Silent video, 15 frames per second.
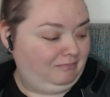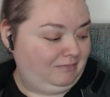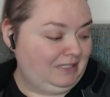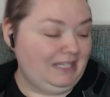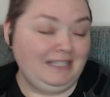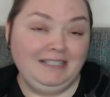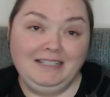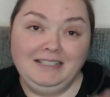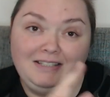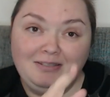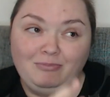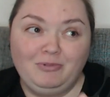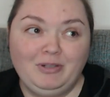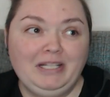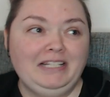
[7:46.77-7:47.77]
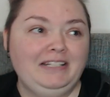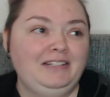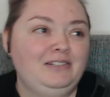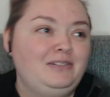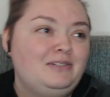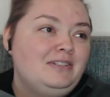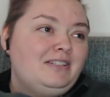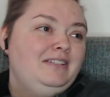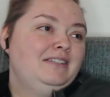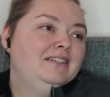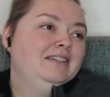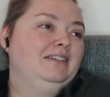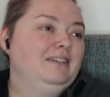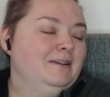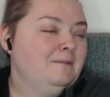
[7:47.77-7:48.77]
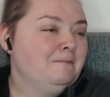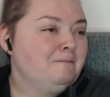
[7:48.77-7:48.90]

That is really interesting.